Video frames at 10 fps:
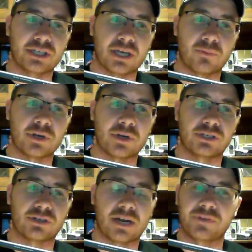I wanted to
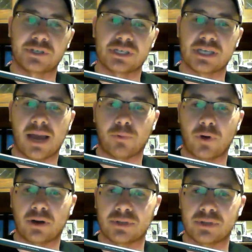try fishing
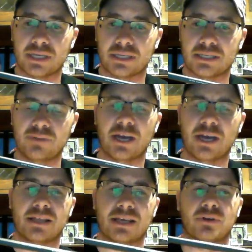topwater with this, and you might
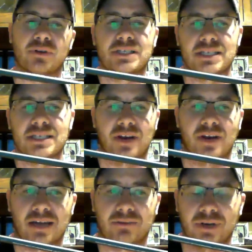think, well, this is kind of an
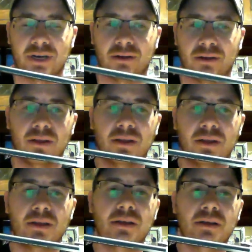odd reel,
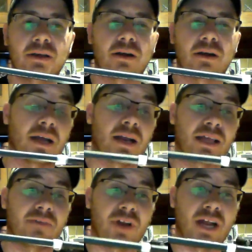or
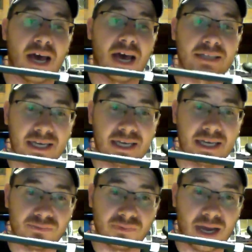kind of an odd
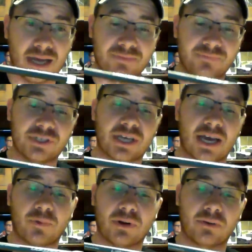size rod to fish
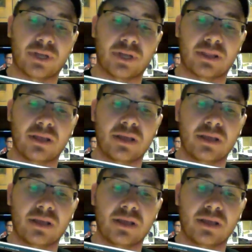topwater with.